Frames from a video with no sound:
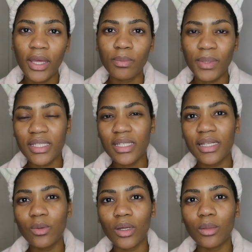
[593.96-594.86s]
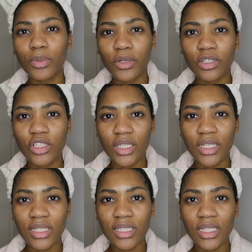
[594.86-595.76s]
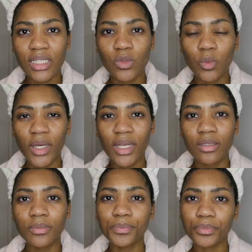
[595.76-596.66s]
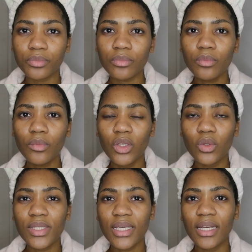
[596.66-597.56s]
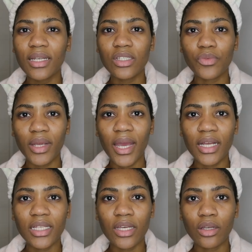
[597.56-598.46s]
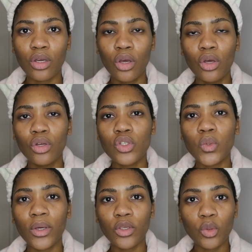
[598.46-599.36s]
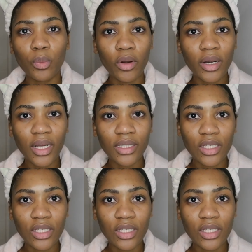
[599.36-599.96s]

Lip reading: and basically what a purge is when your skin is reacting to a new product